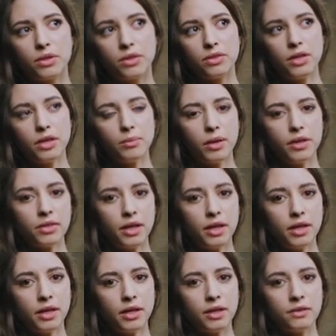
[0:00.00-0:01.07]
But the thing about
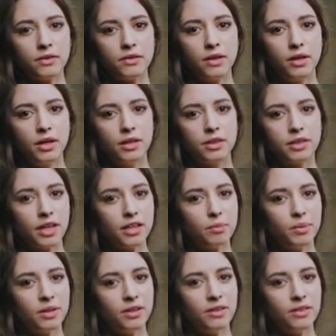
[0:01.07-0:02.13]
that is,
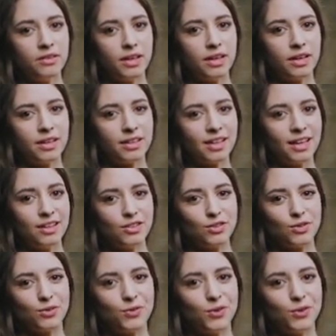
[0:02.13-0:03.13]
that's because it engages your